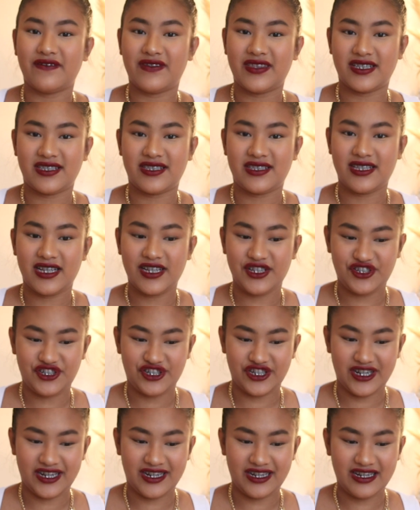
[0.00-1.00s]
of the
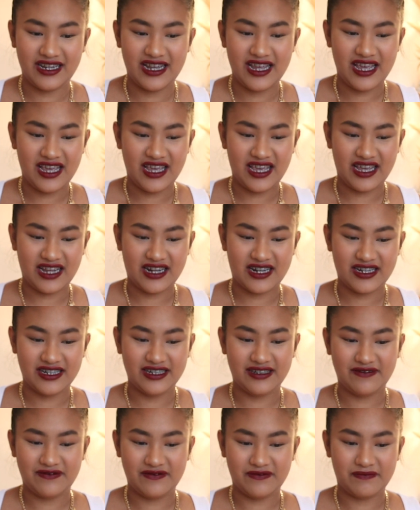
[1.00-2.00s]
stitching, it
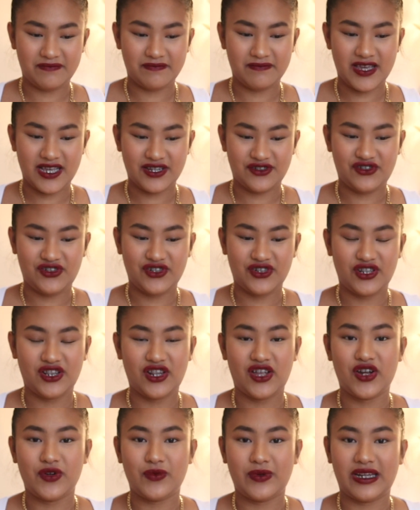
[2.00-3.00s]
kind of makes your
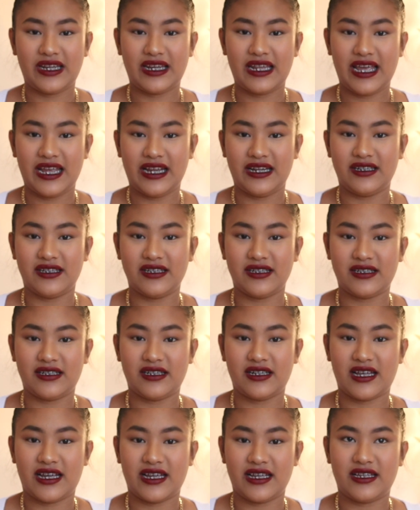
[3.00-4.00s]
lower leg
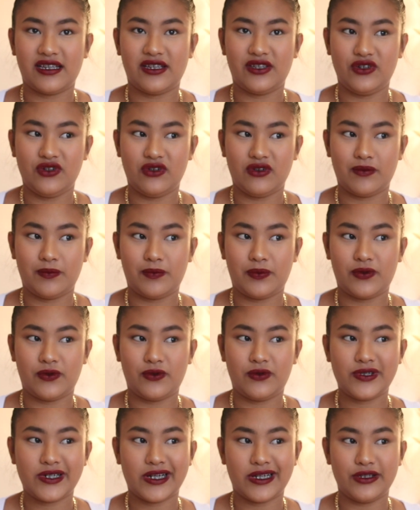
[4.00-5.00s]
look like you're a
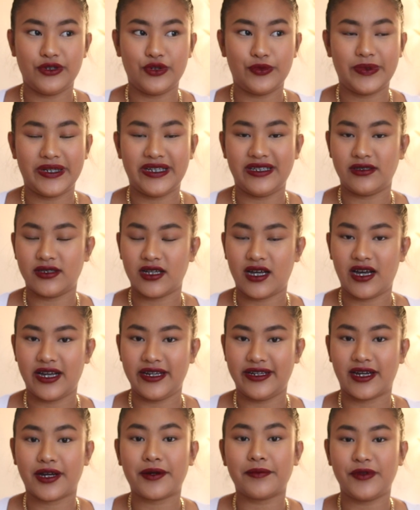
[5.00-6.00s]
pork and you're being
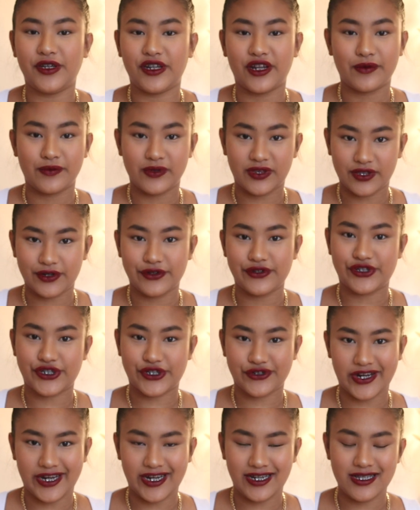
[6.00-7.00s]
tied up, you know, with those
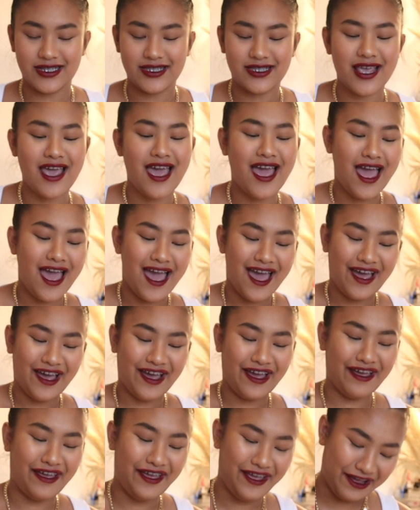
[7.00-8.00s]
strings.
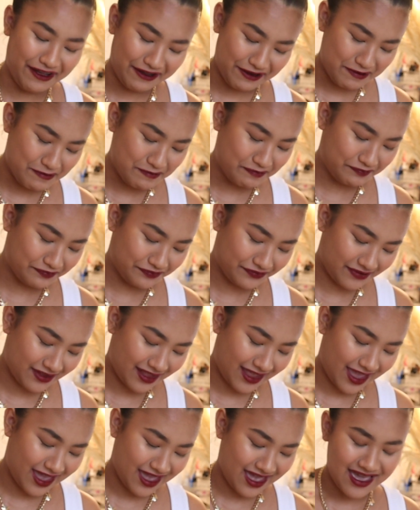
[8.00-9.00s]

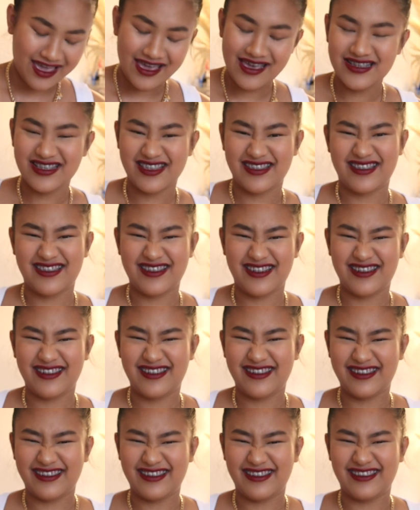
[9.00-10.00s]

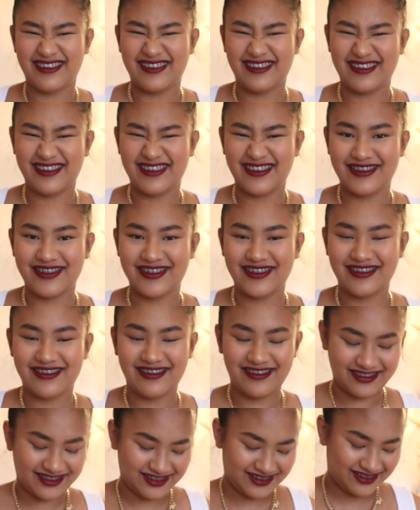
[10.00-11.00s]
So they're
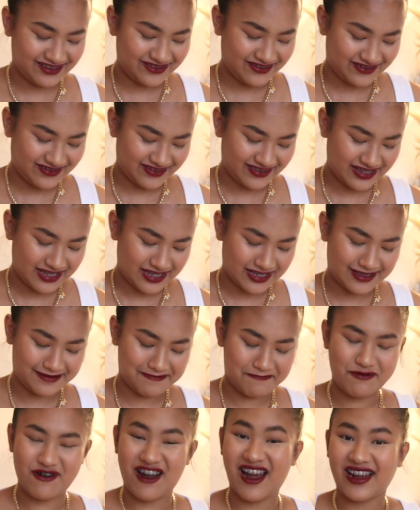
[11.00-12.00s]
not as
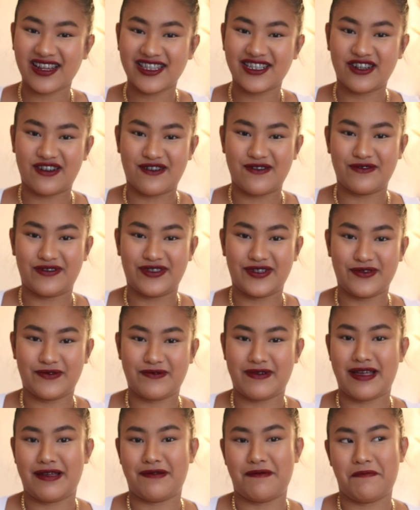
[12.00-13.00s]
practical to
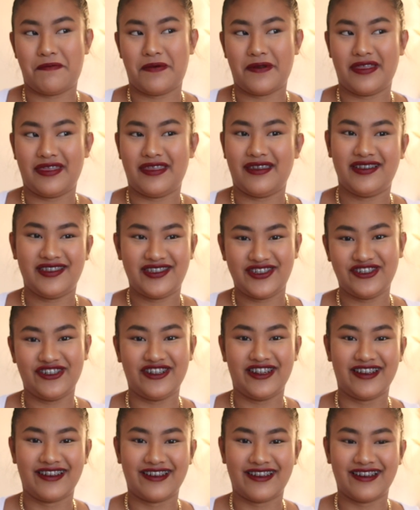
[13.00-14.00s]
wear, but they do
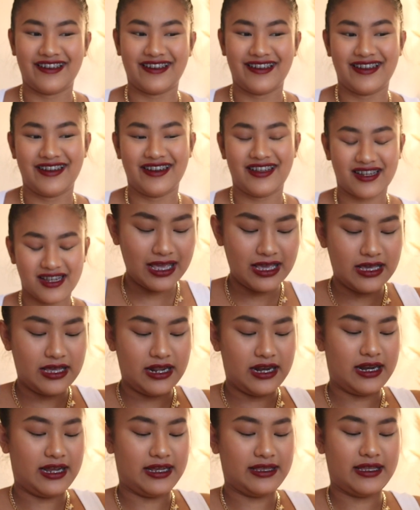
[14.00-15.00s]
look good.
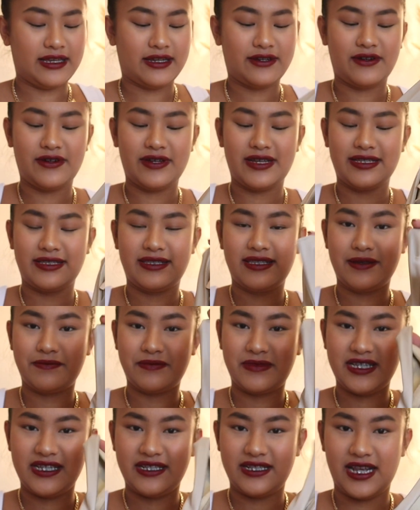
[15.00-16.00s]
Like they got a
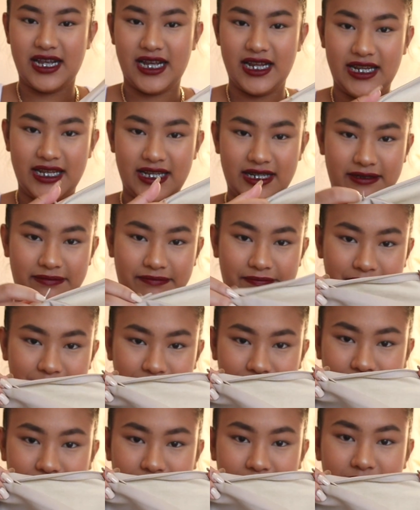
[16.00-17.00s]
zip detailing
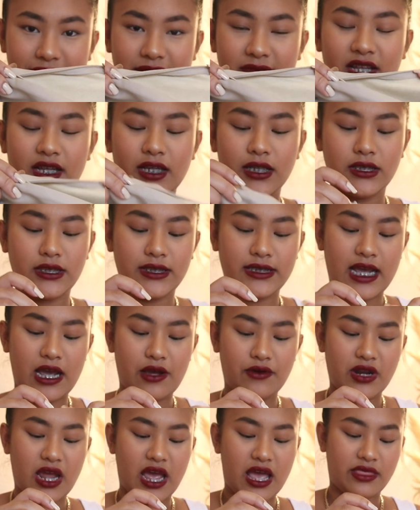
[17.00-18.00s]

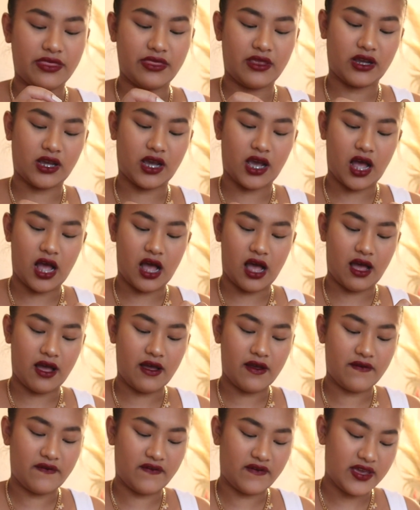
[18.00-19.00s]
down at the
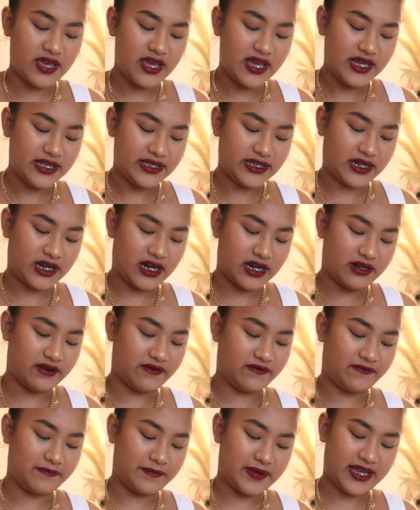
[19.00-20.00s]
cuff to kind
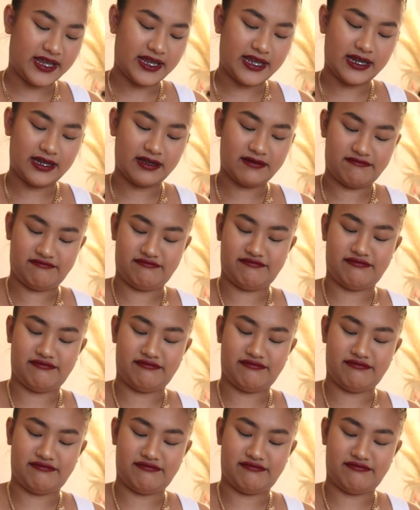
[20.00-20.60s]
of make it